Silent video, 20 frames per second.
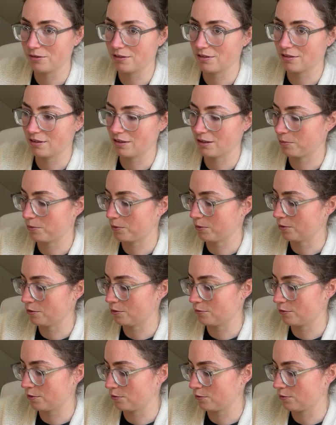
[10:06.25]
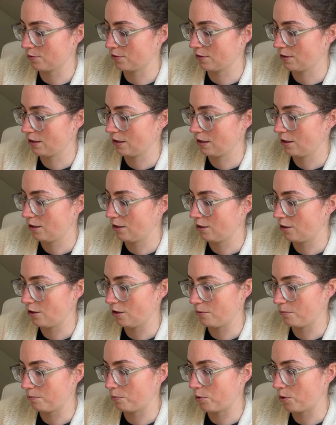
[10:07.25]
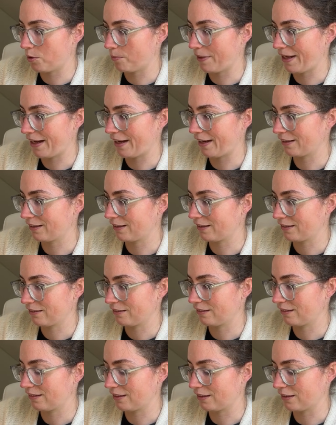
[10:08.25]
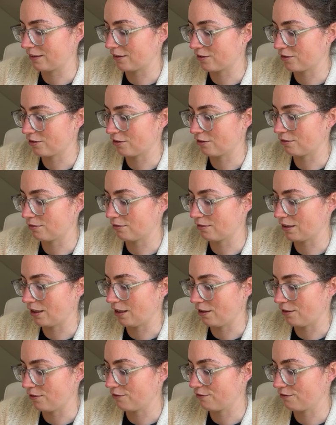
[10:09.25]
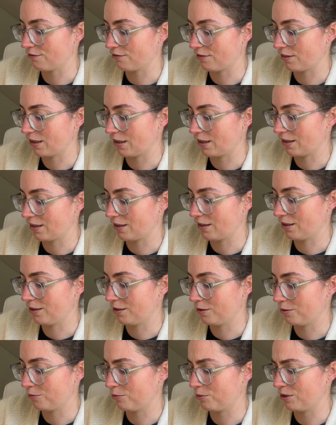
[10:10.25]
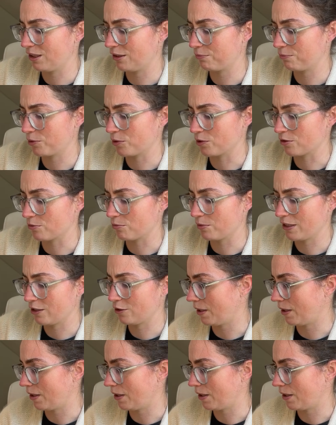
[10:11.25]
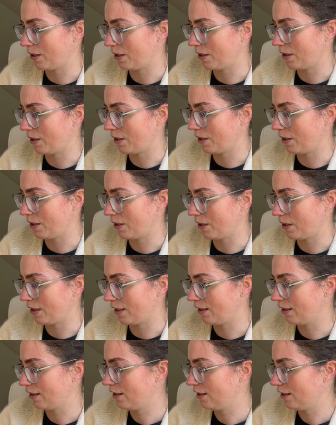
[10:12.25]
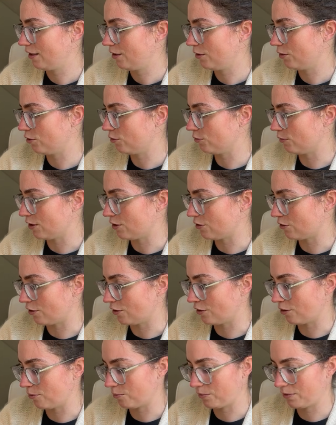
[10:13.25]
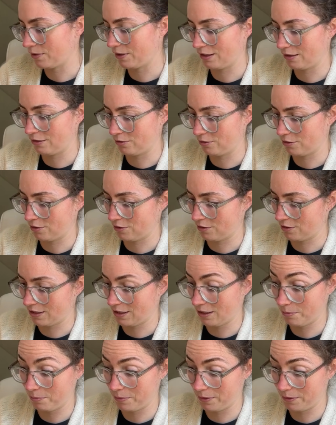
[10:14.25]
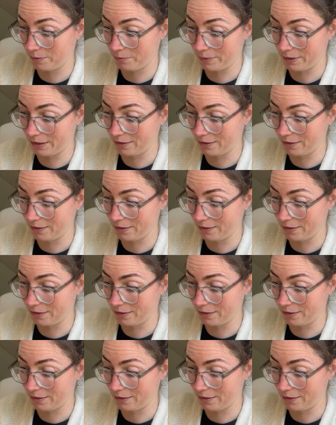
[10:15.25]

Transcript: Just a couple of euros per bag. And so it would that possibly cost more in shipping to return them than to just keep them?